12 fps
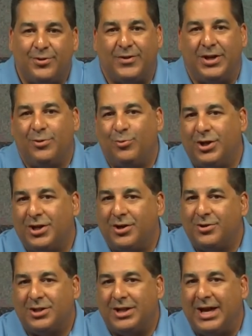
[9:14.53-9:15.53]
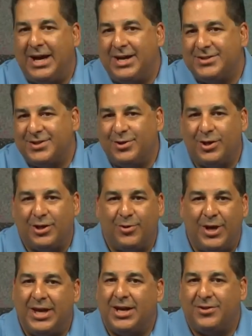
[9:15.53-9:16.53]
If I didn't want to go to class, I can go
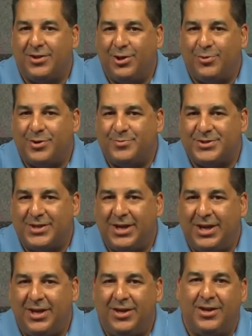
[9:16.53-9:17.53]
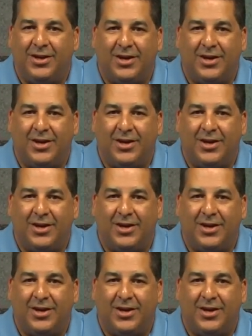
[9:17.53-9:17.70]
hang out at the UMC,